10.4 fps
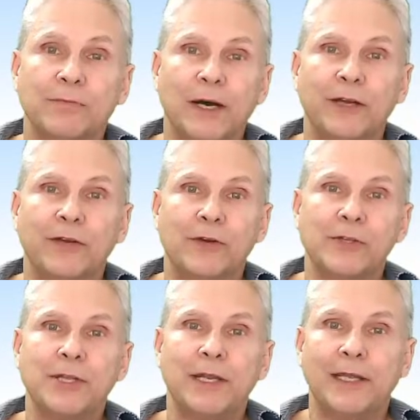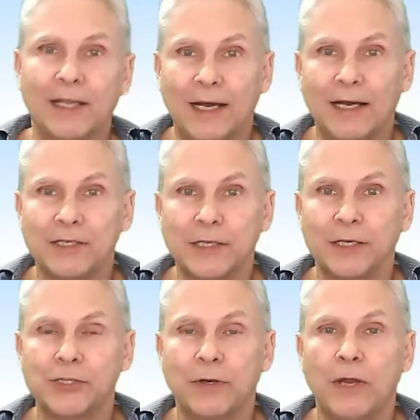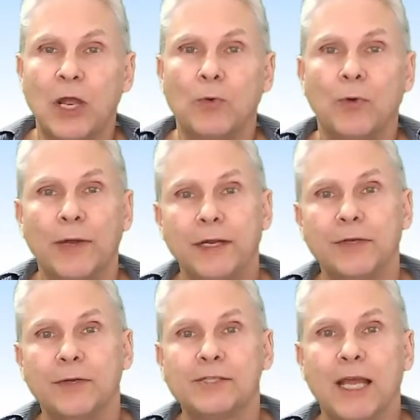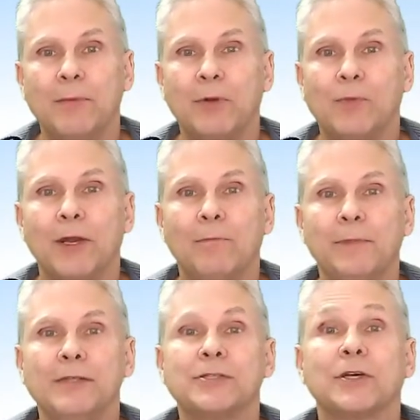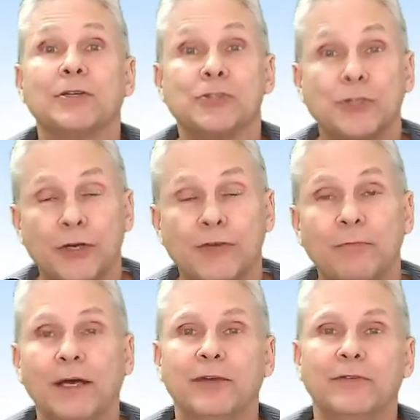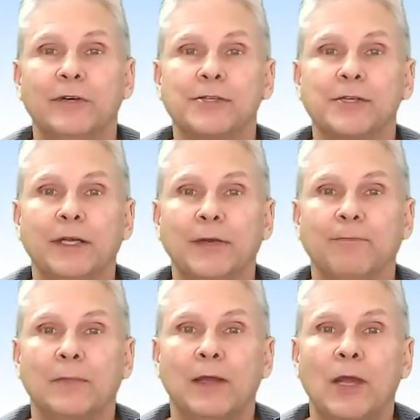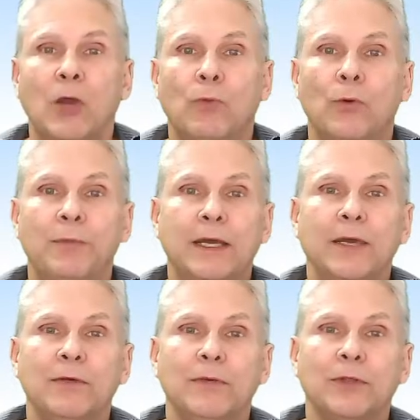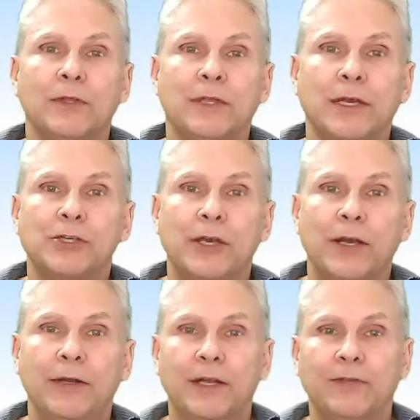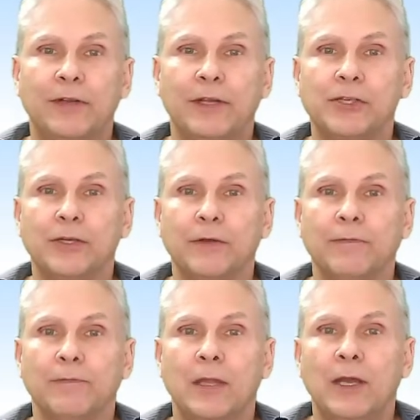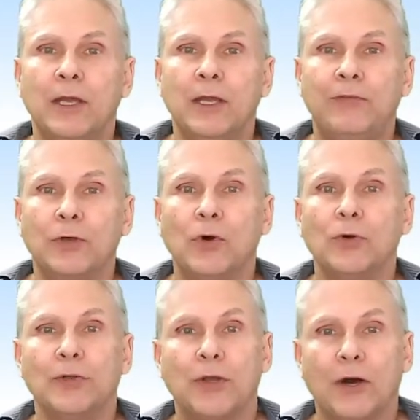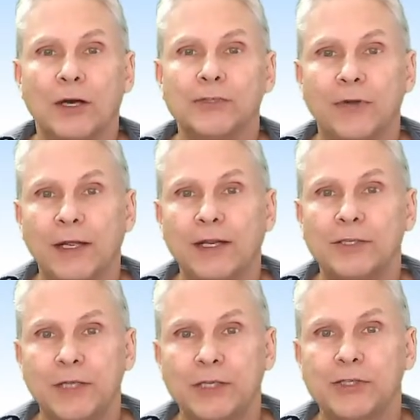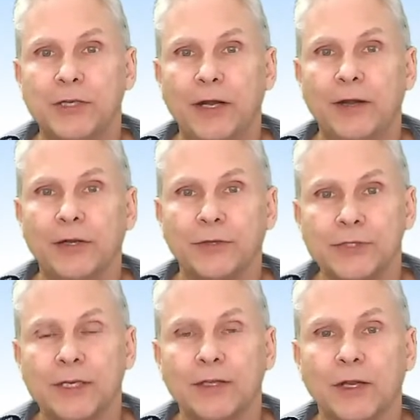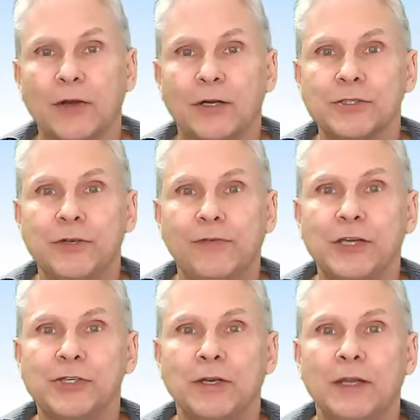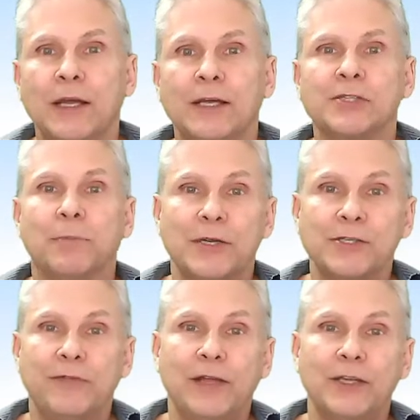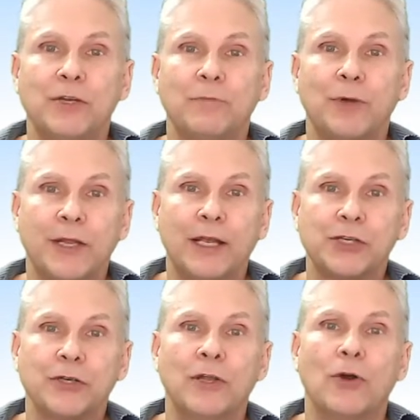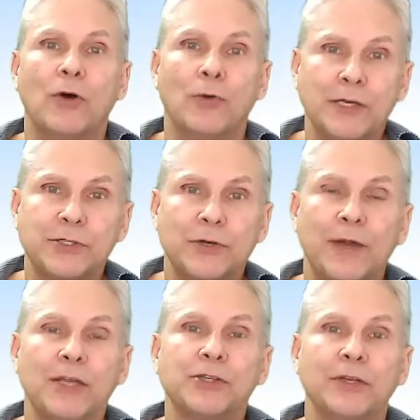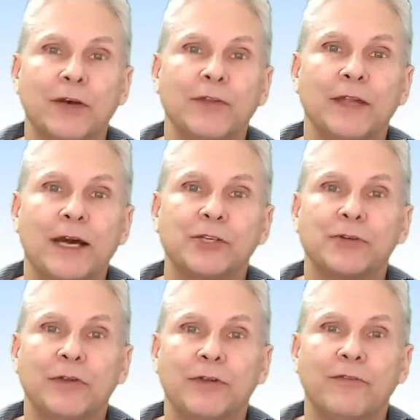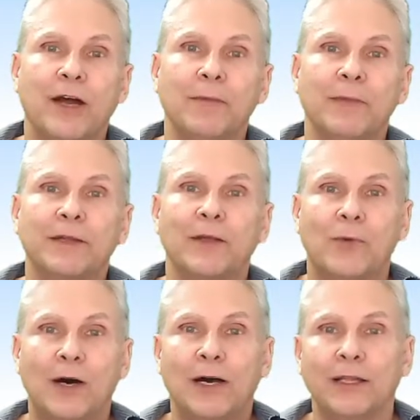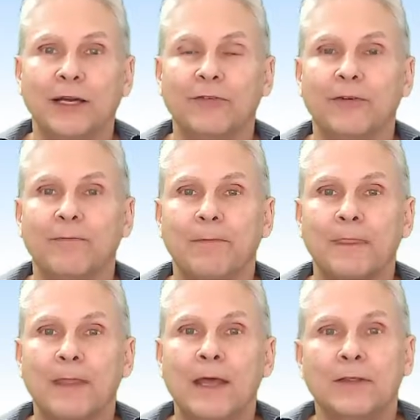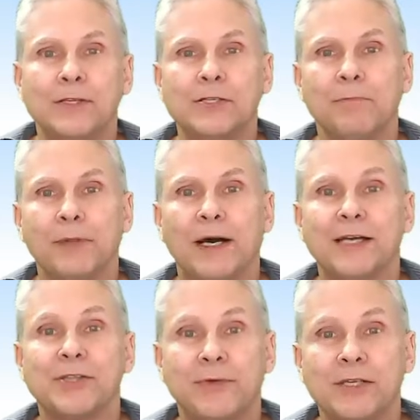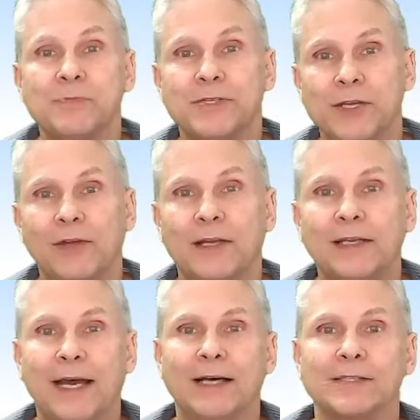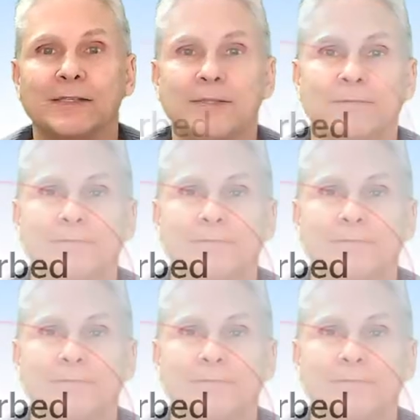of biodiversity in the last lecture, we're ready to examine what it means to conserve biodiversity. We'll begin with a dictionary definition. If you go to the Oxford English Dictionary, you'll see that conservation is the preservation, protection, or restoration of the natural environment and wildlife. This implies three specific tasks.